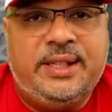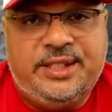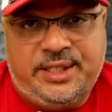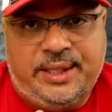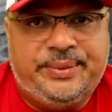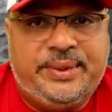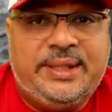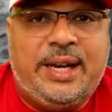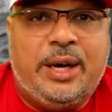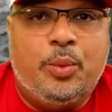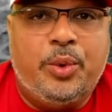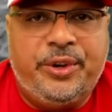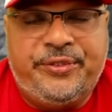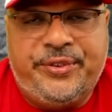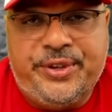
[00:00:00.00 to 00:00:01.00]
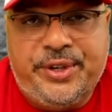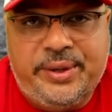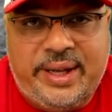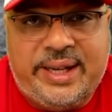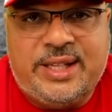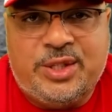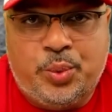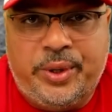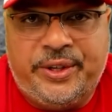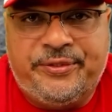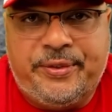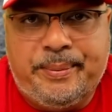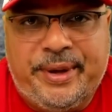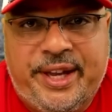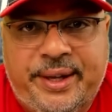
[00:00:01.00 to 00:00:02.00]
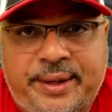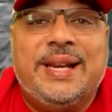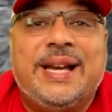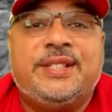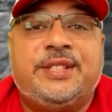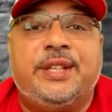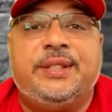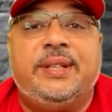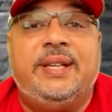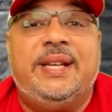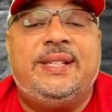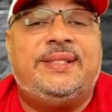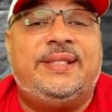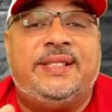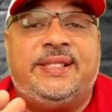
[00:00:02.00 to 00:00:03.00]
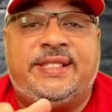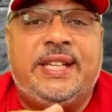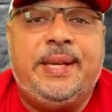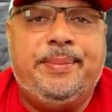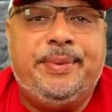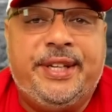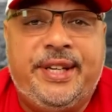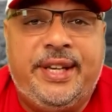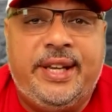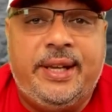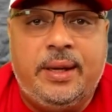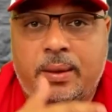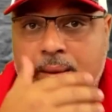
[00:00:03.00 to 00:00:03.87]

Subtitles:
It's something that'll work for you like it's worked for me. Next on the list is CBD.